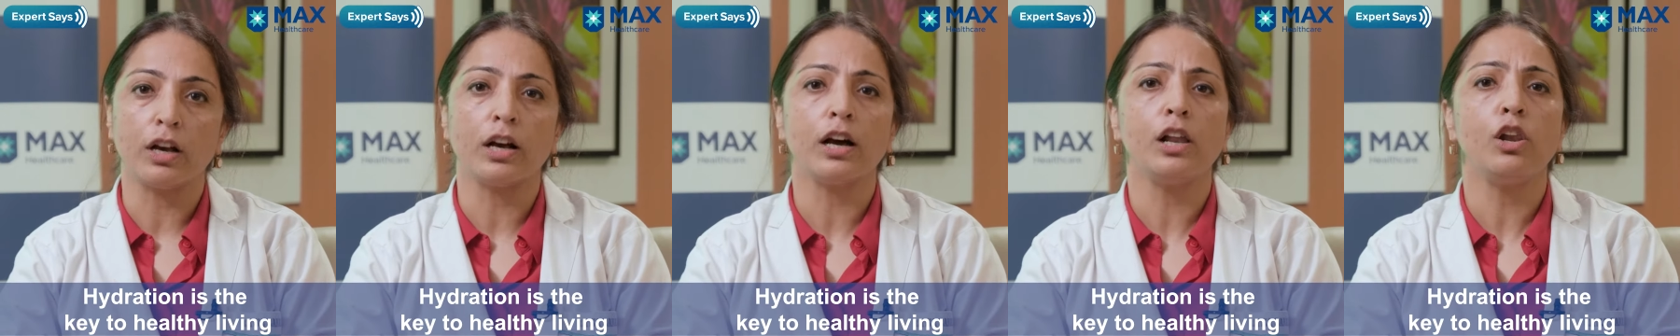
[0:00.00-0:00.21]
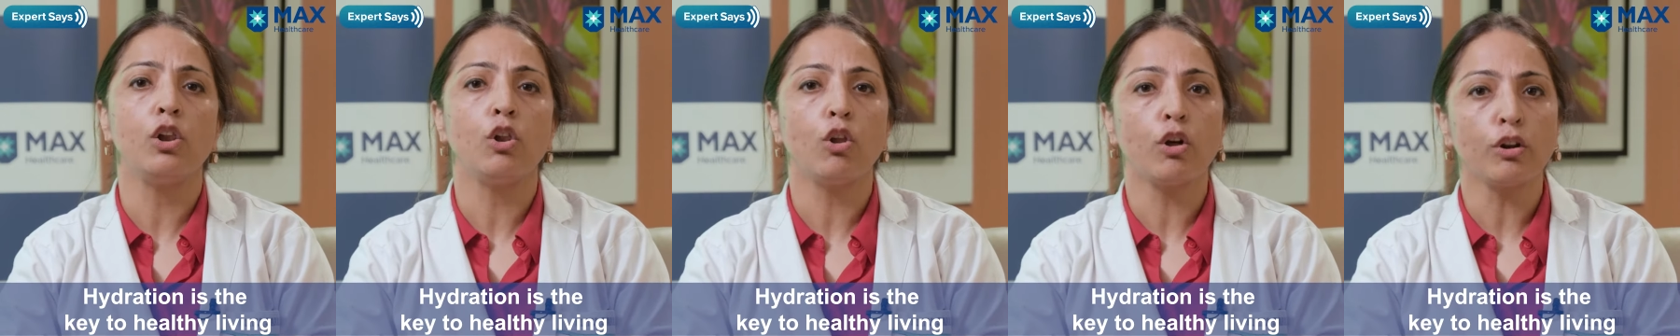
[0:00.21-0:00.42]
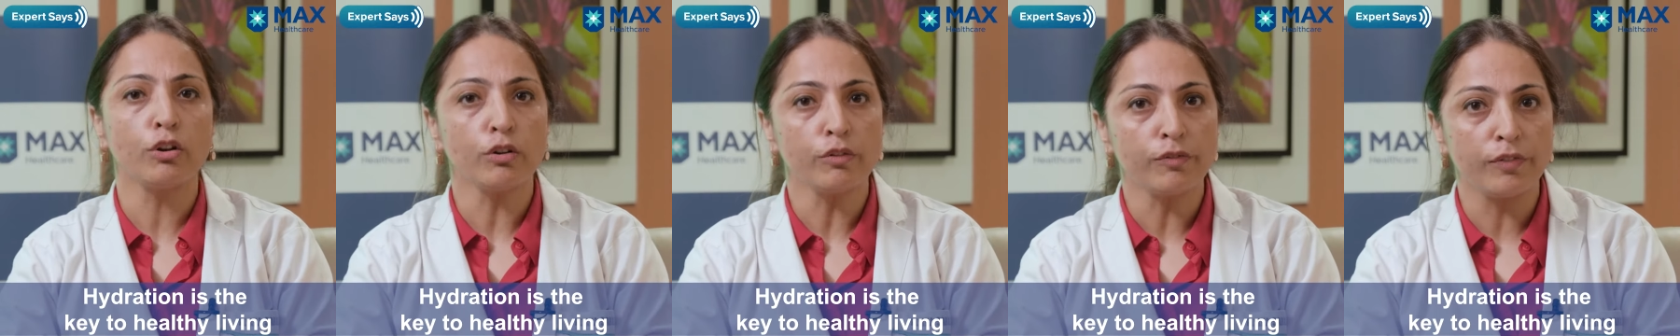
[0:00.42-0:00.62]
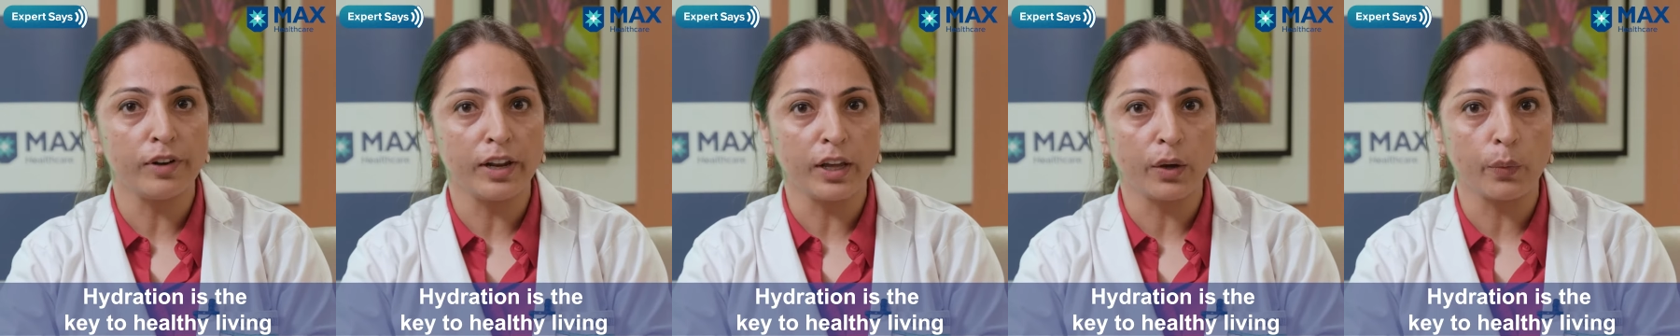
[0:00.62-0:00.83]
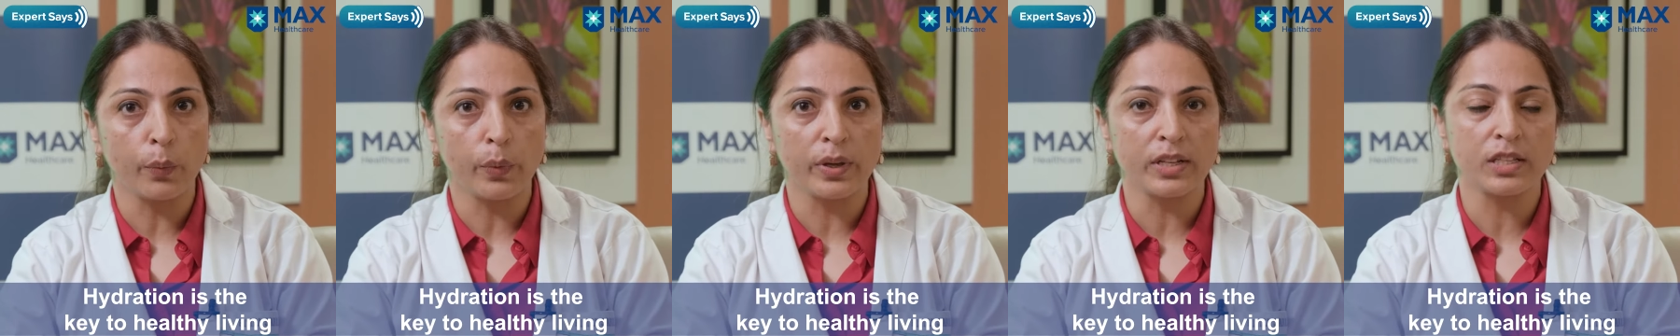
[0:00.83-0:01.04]
A lot of
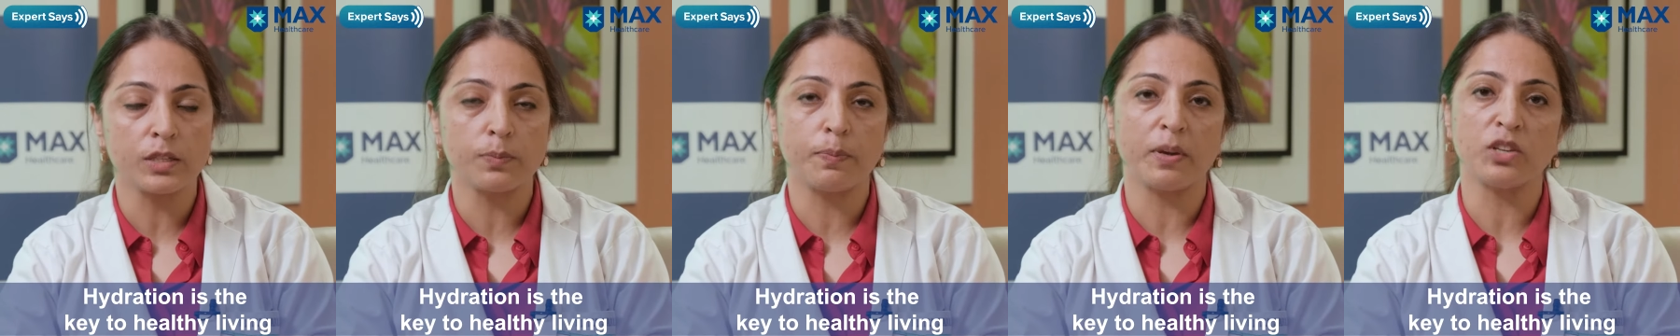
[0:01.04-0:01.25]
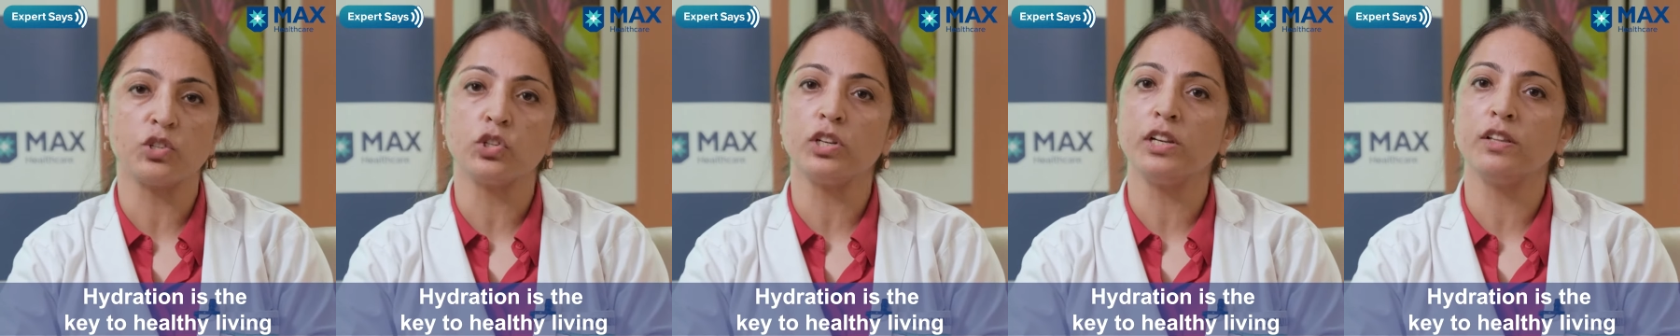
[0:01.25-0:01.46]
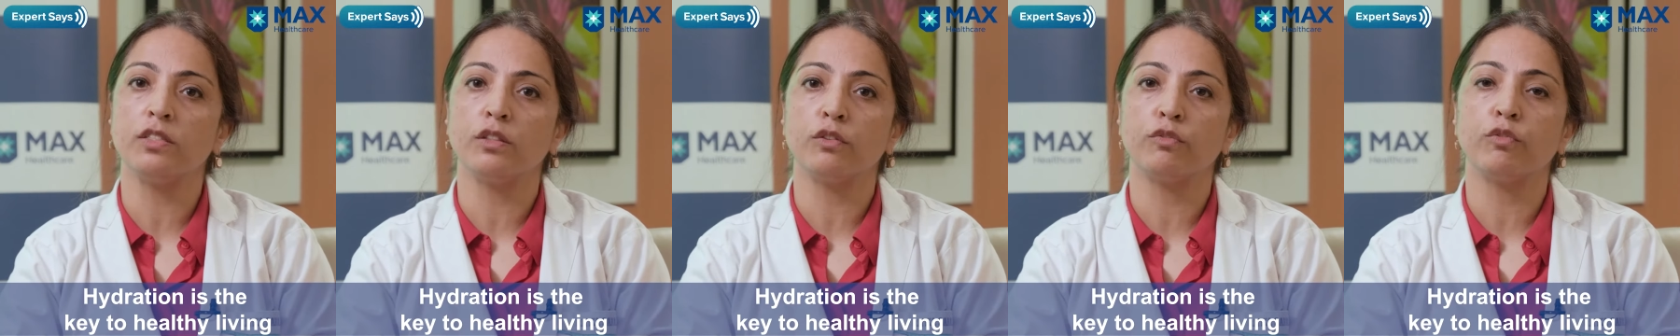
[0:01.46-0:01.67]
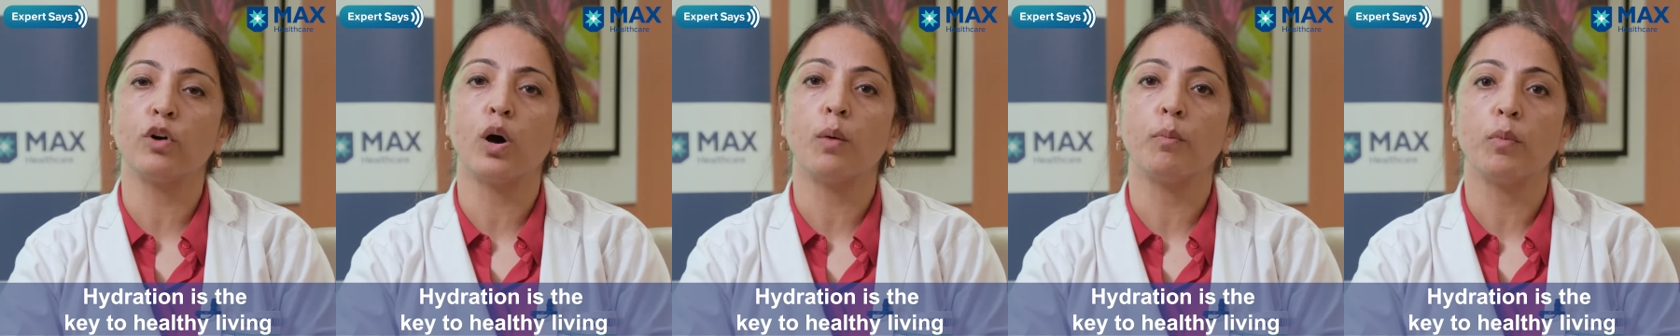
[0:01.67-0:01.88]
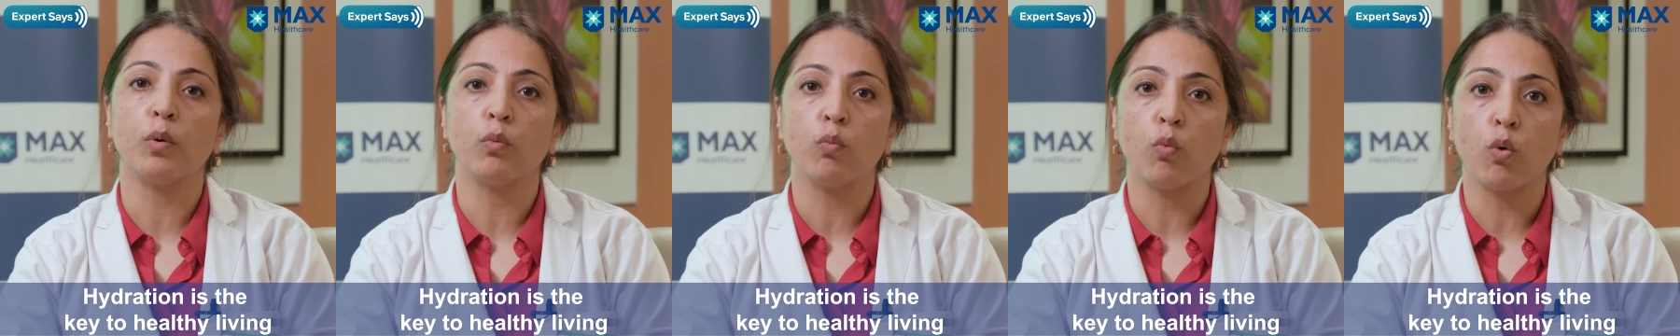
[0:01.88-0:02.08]
liquid, especially in the
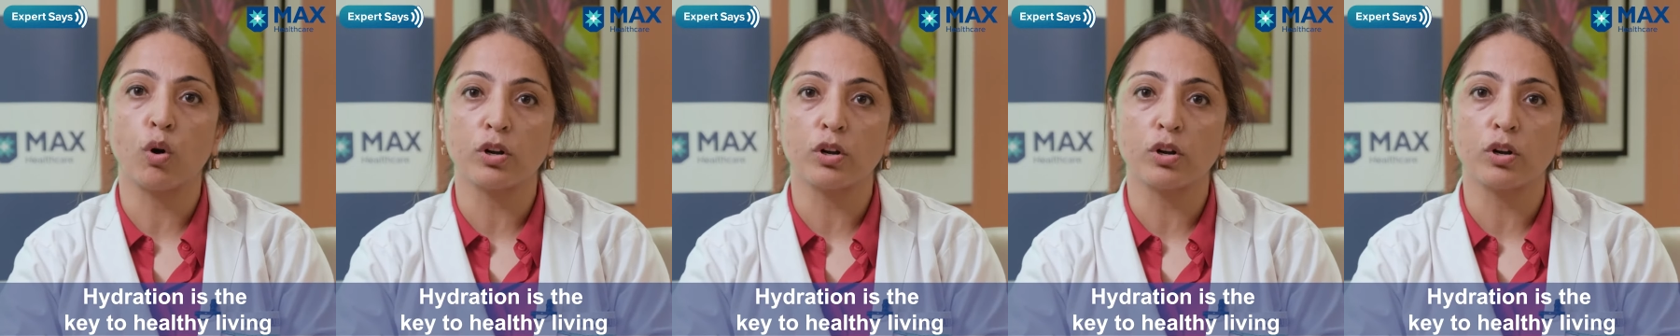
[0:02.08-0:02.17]
form of